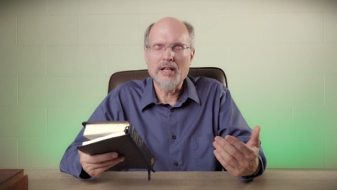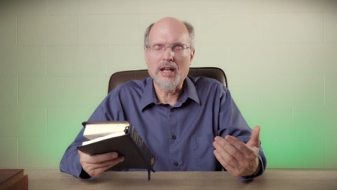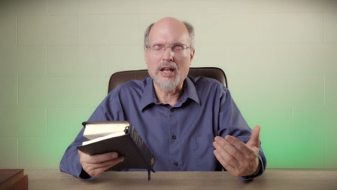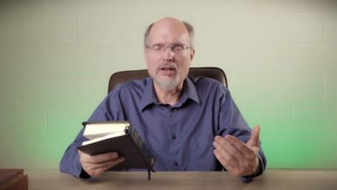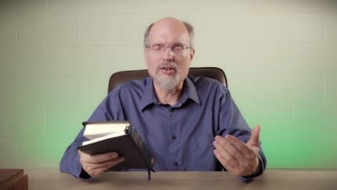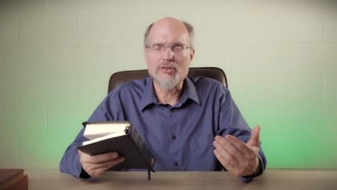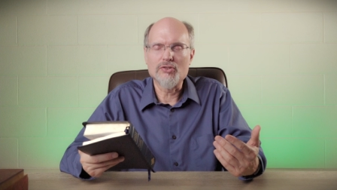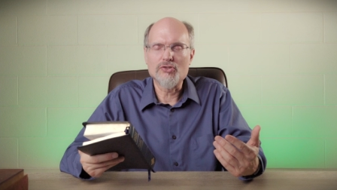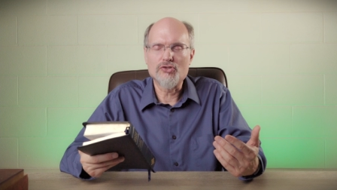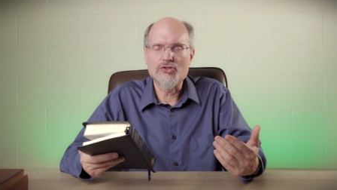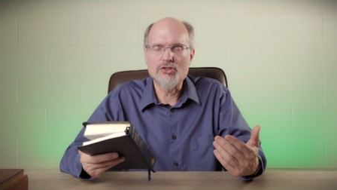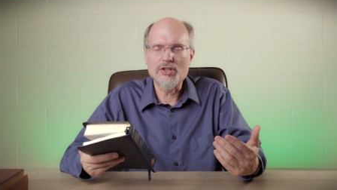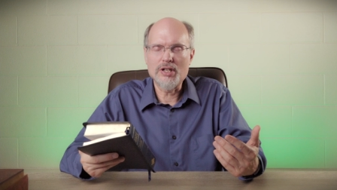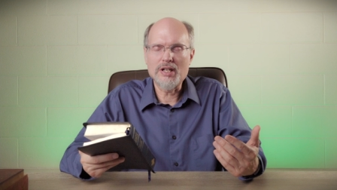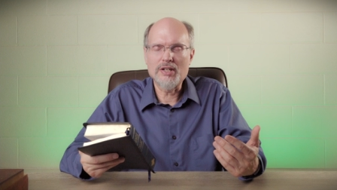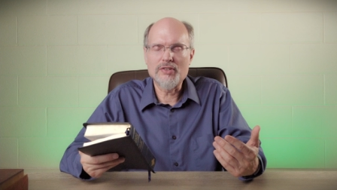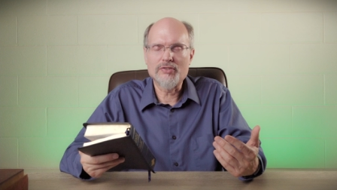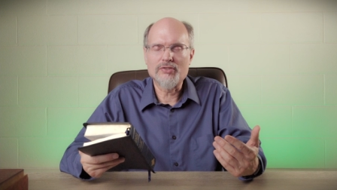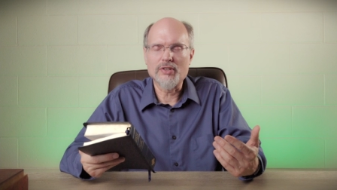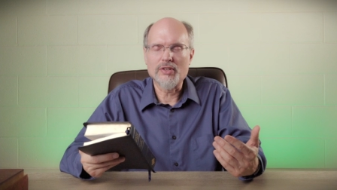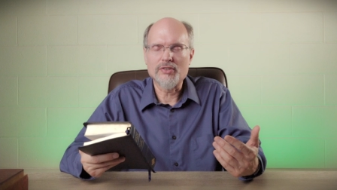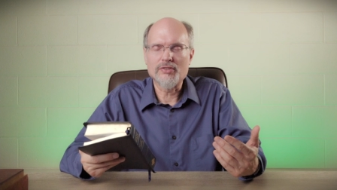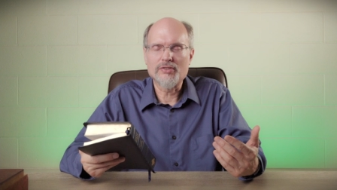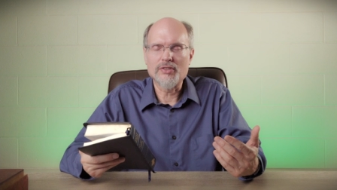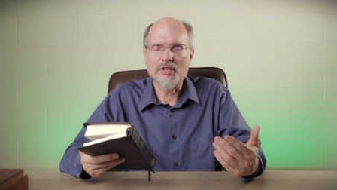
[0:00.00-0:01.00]
In
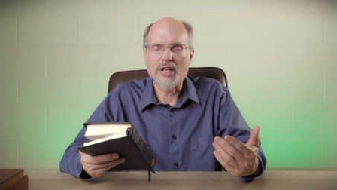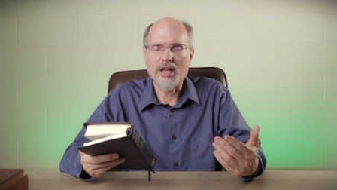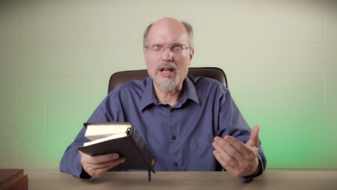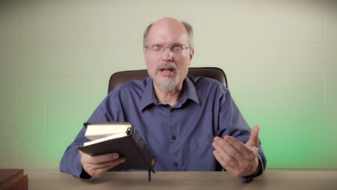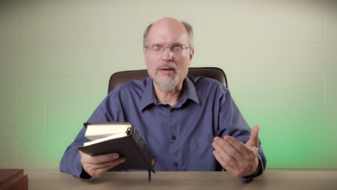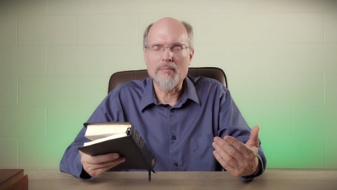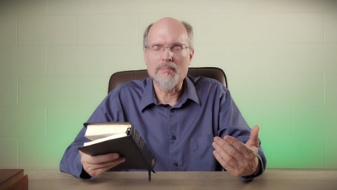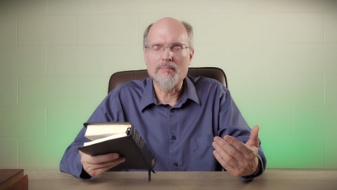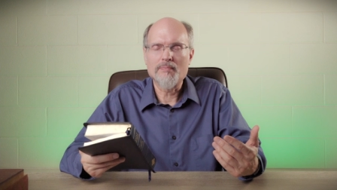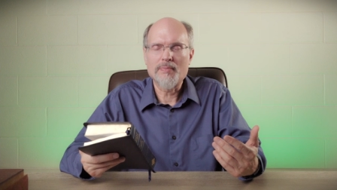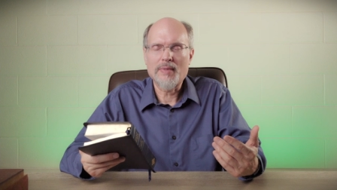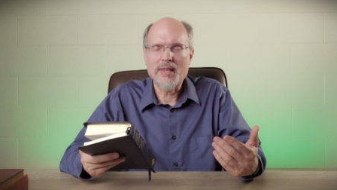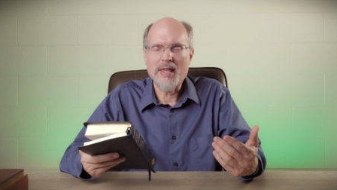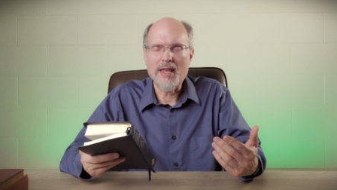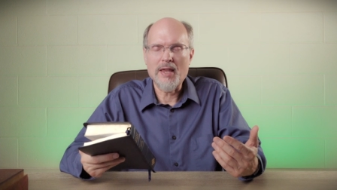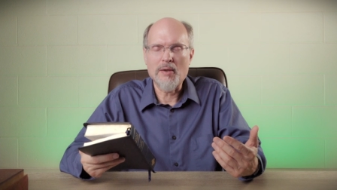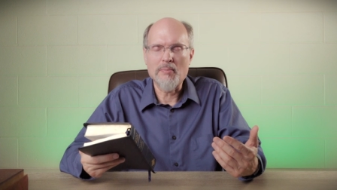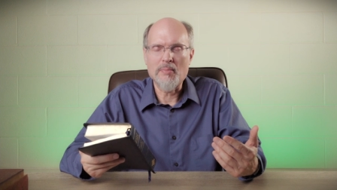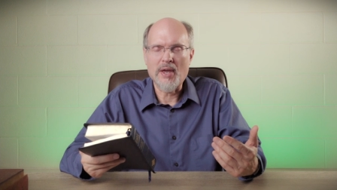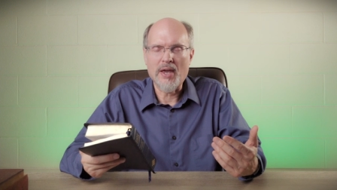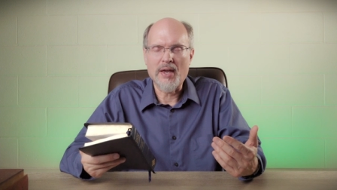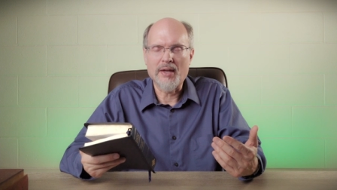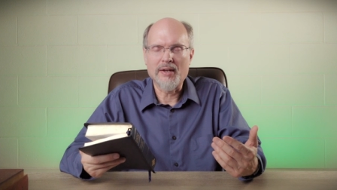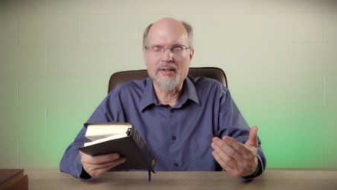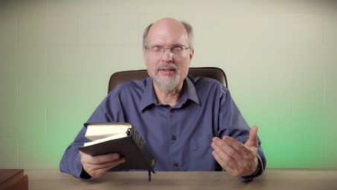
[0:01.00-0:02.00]
Jesus' name,
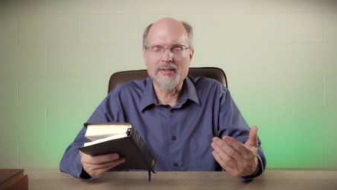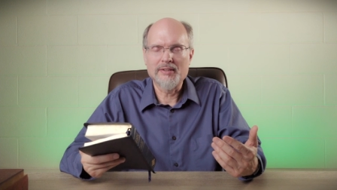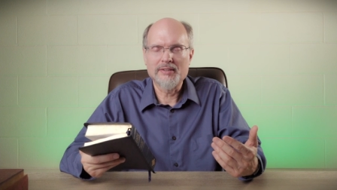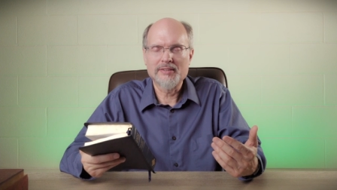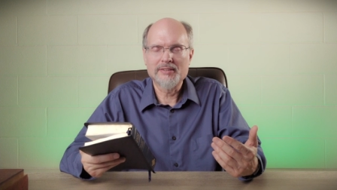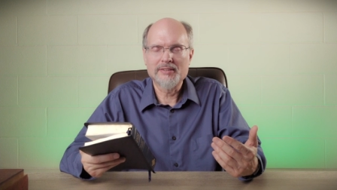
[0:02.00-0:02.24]
amen.